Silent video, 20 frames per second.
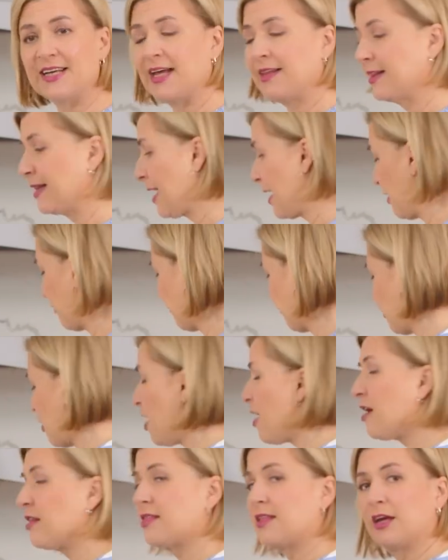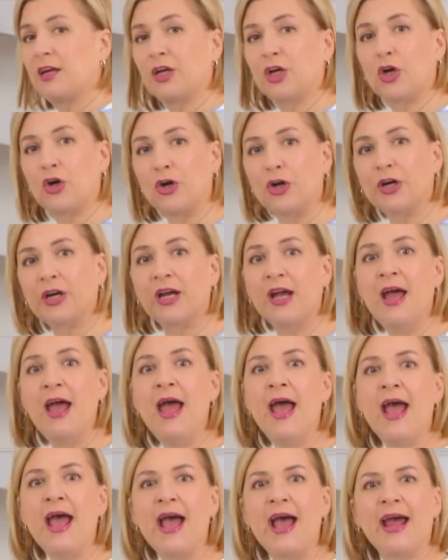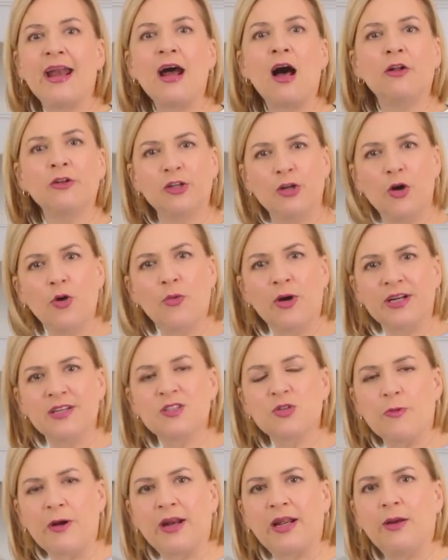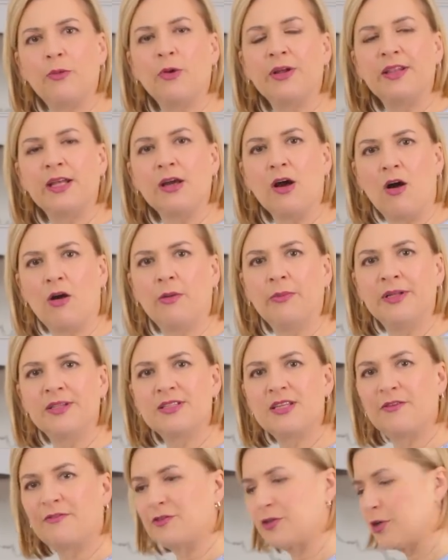and let it froth and cook, and I'll know when it's ready when the almonds have